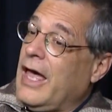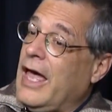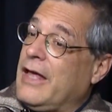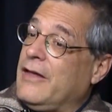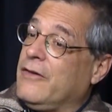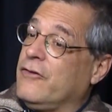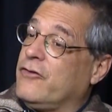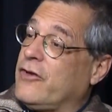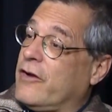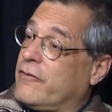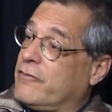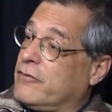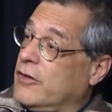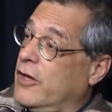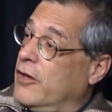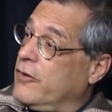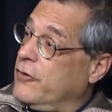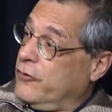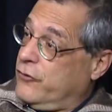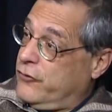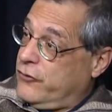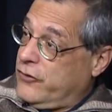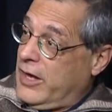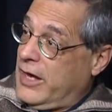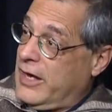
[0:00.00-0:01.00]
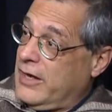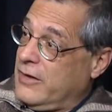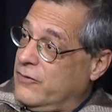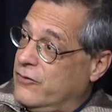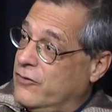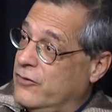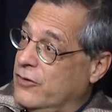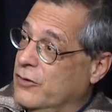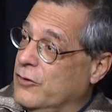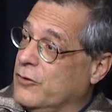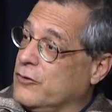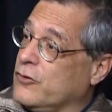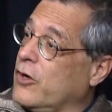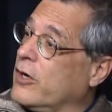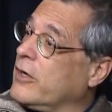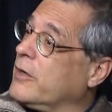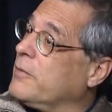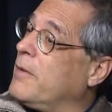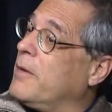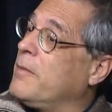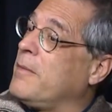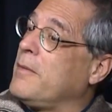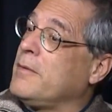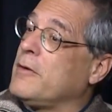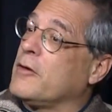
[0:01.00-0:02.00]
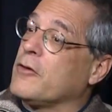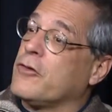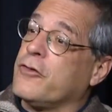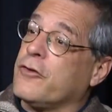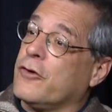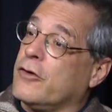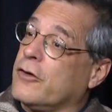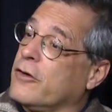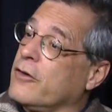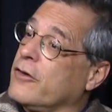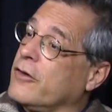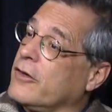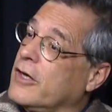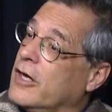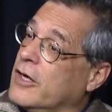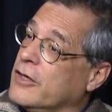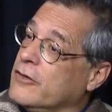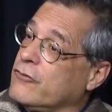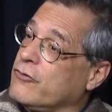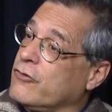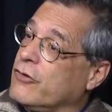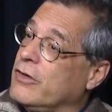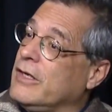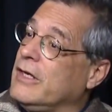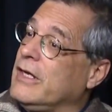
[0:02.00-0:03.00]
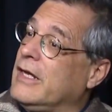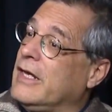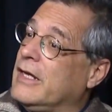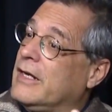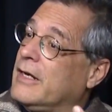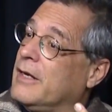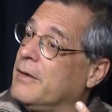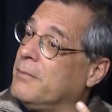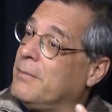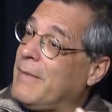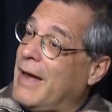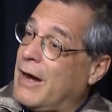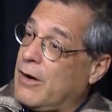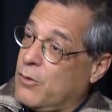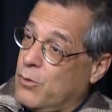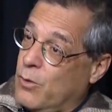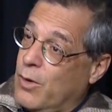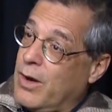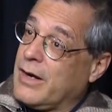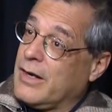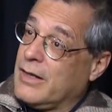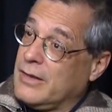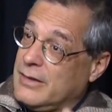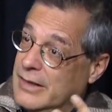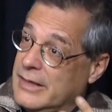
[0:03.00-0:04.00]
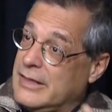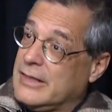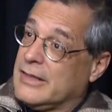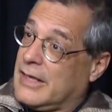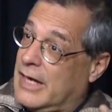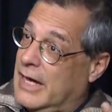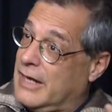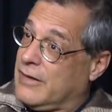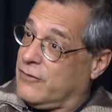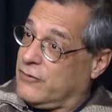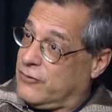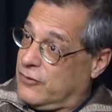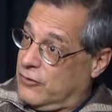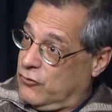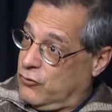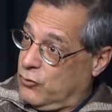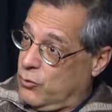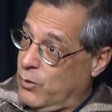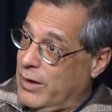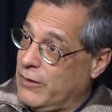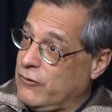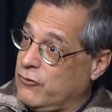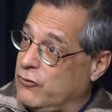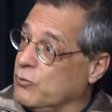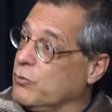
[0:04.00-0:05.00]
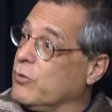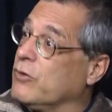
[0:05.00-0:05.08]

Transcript: and several other states, and you're talking about maybe a third of the country in a marijuana legalized situation,